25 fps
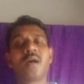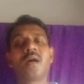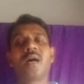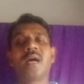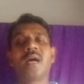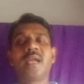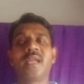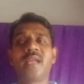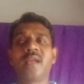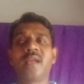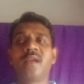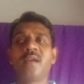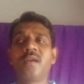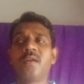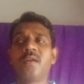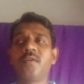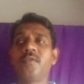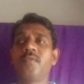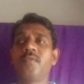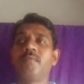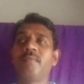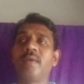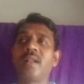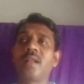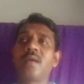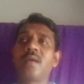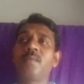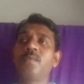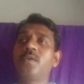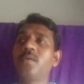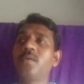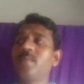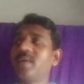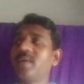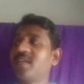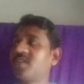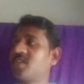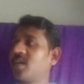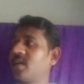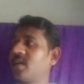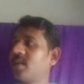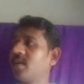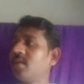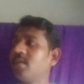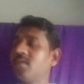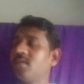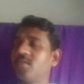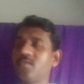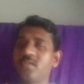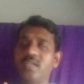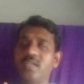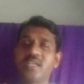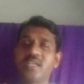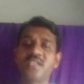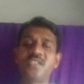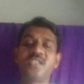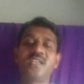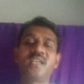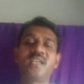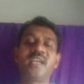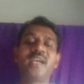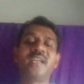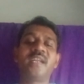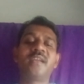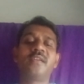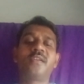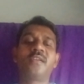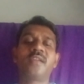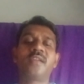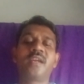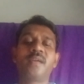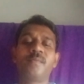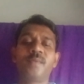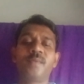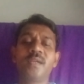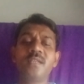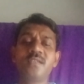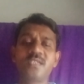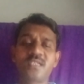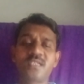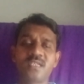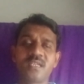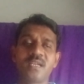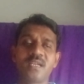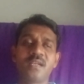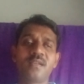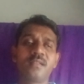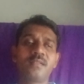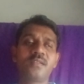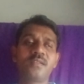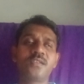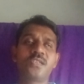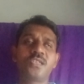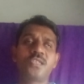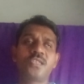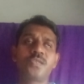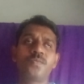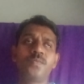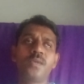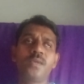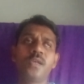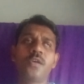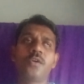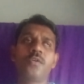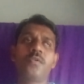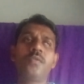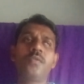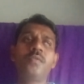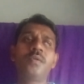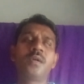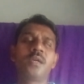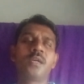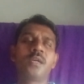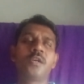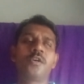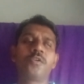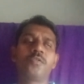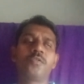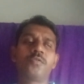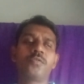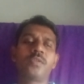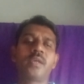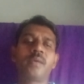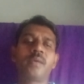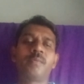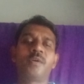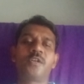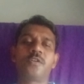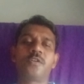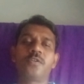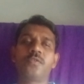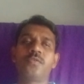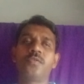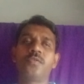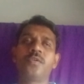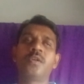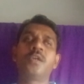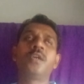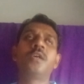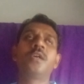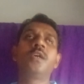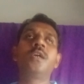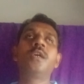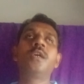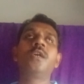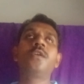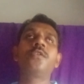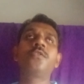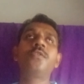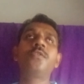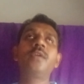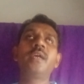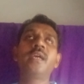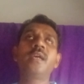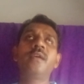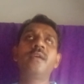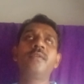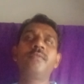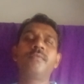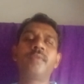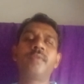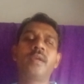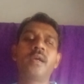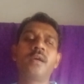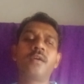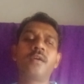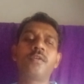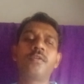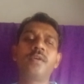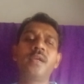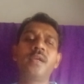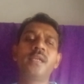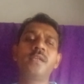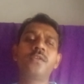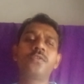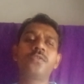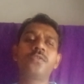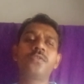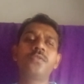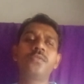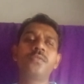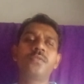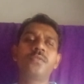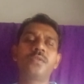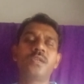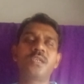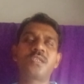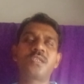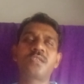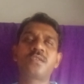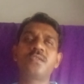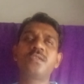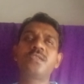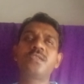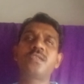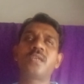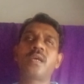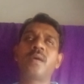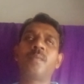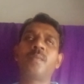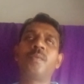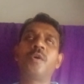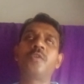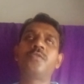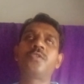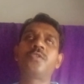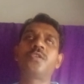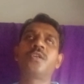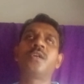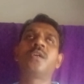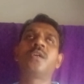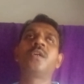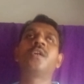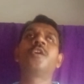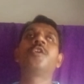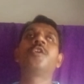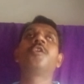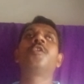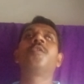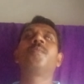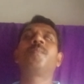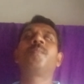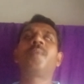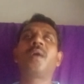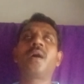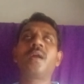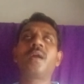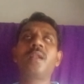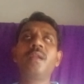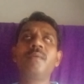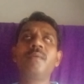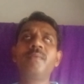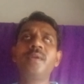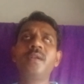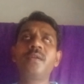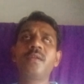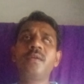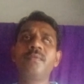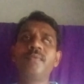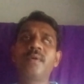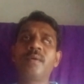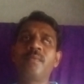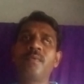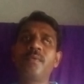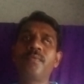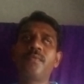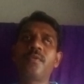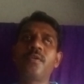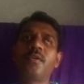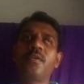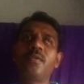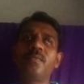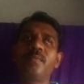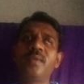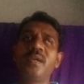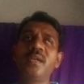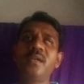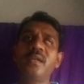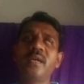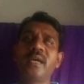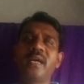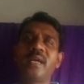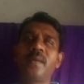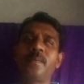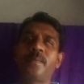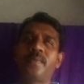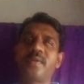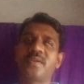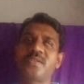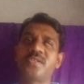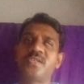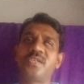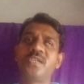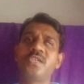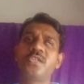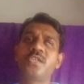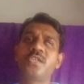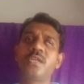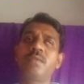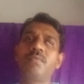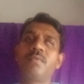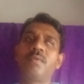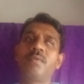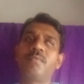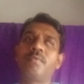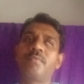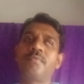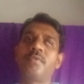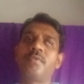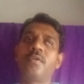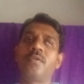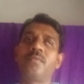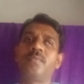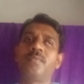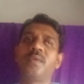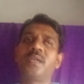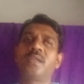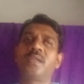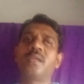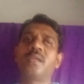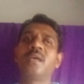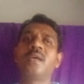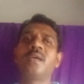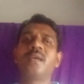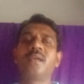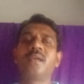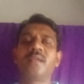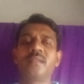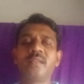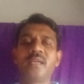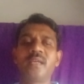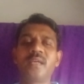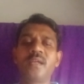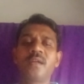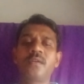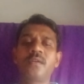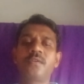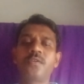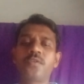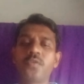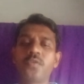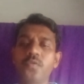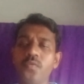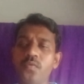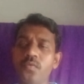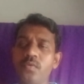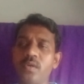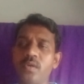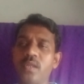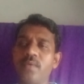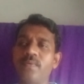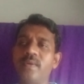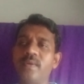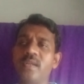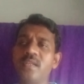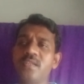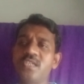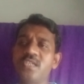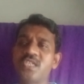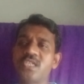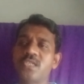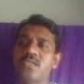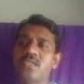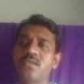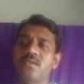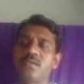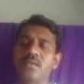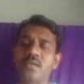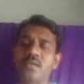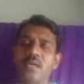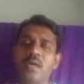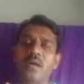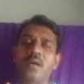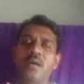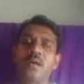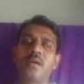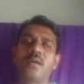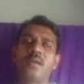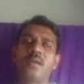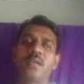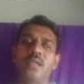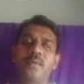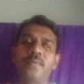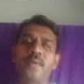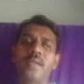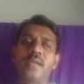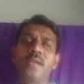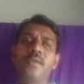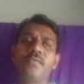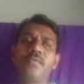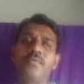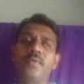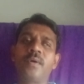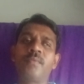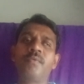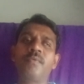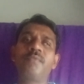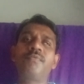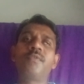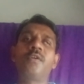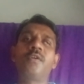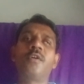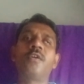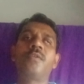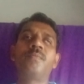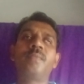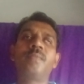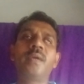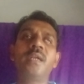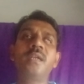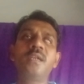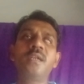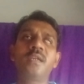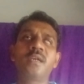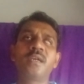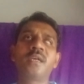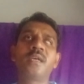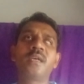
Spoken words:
Hi, welcome to my channel Uday GK and Entertainments. This is me, your Uday Bhattu. Today we are going to discuss about parliamentary form of government and presidential form of government. There are two different form of government.